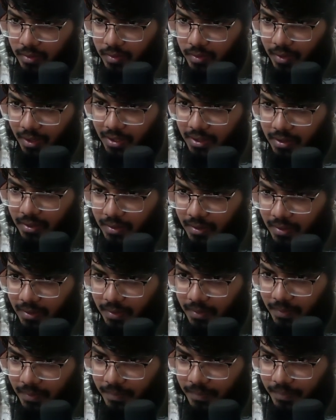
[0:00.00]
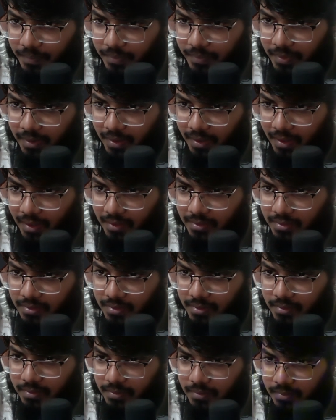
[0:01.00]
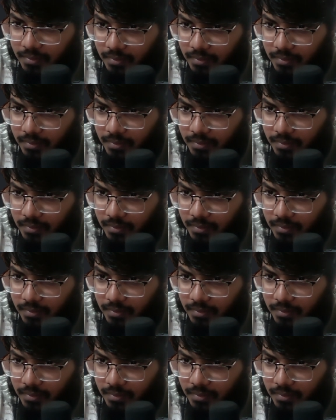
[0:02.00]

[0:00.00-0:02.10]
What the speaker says: right? Yes.